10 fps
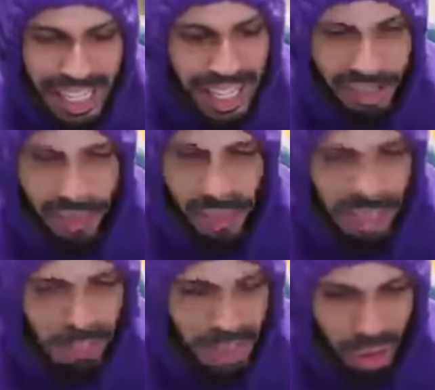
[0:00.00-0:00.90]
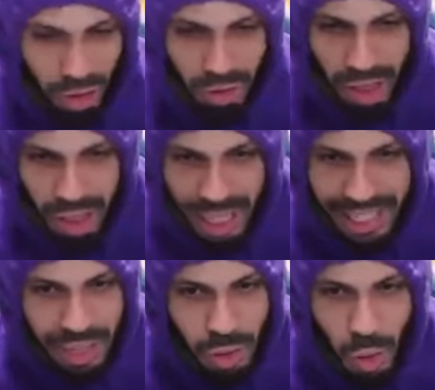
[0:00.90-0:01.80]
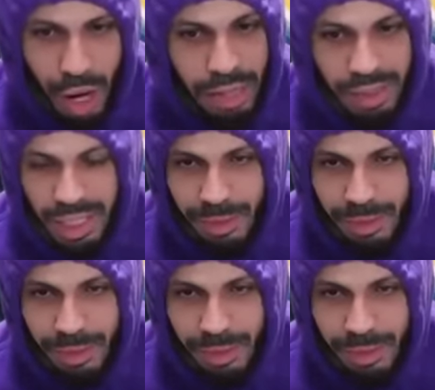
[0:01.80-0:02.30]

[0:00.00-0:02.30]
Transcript: feel like I'm about to shoot the lights all out this